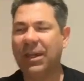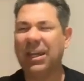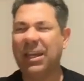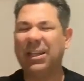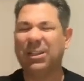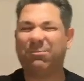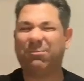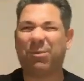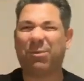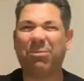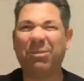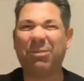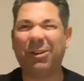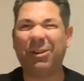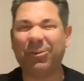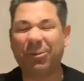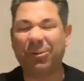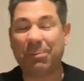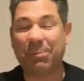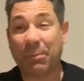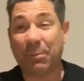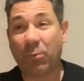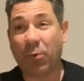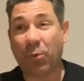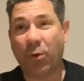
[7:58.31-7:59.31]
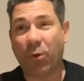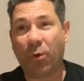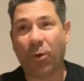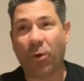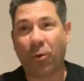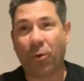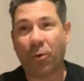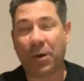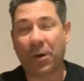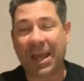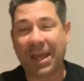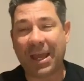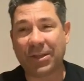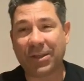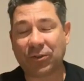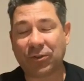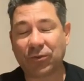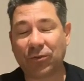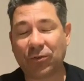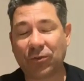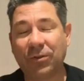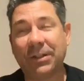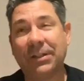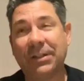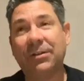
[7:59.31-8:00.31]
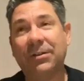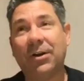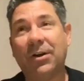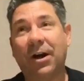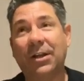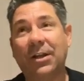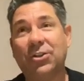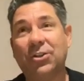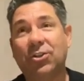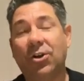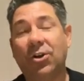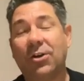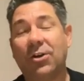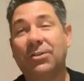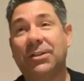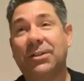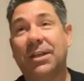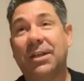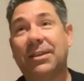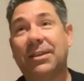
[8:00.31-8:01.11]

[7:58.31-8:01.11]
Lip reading: It's probably a little bit more orchestral, and I chose that